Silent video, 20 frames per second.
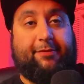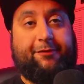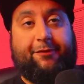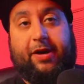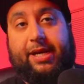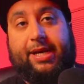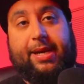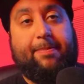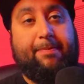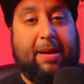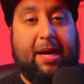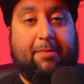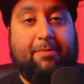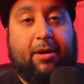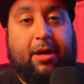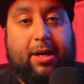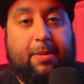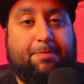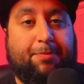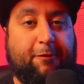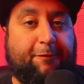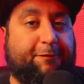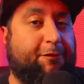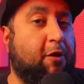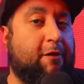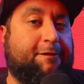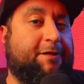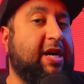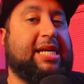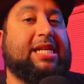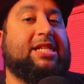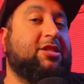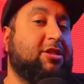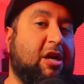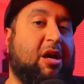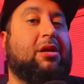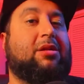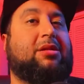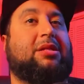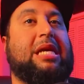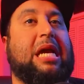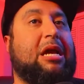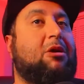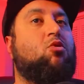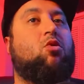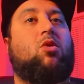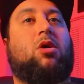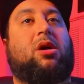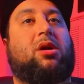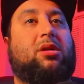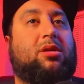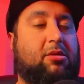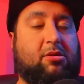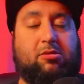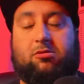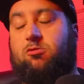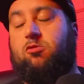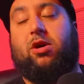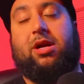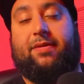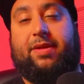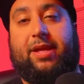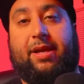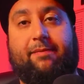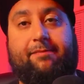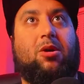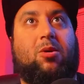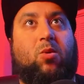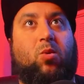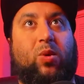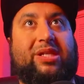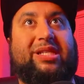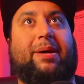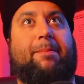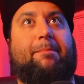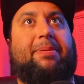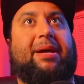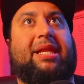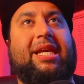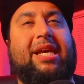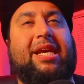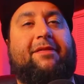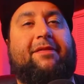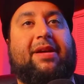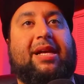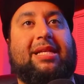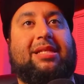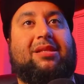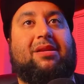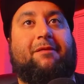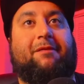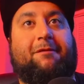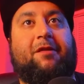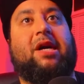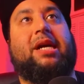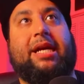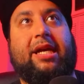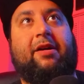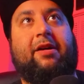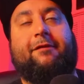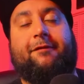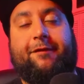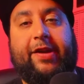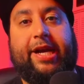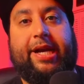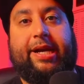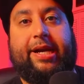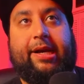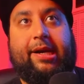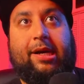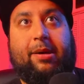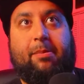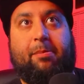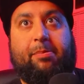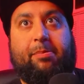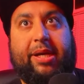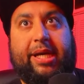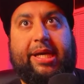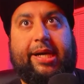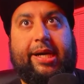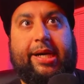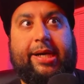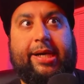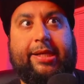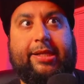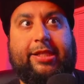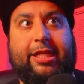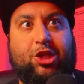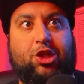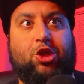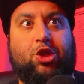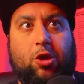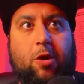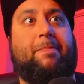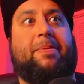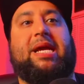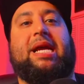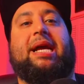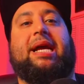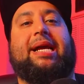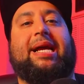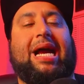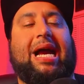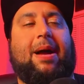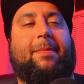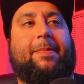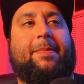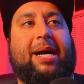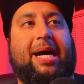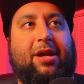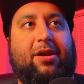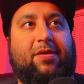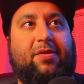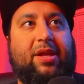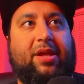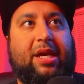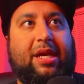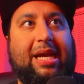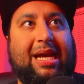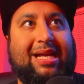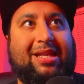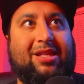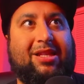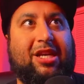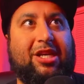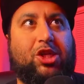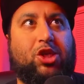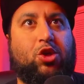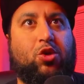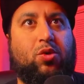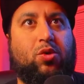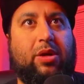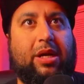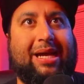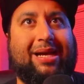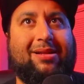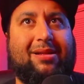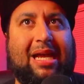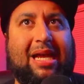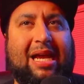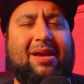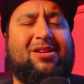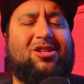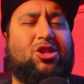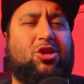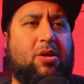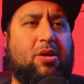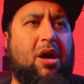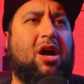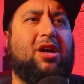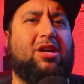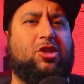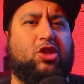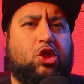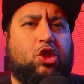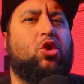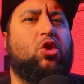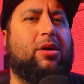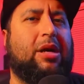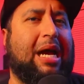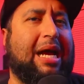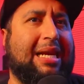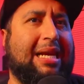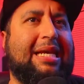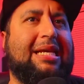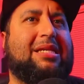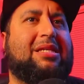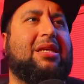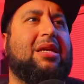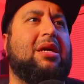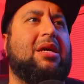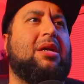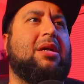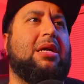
fucking Bad Bunny put 4 fucking songs and won one of them, which I believe is fucking unfair because there should be a cap out of it, and each artist should at least,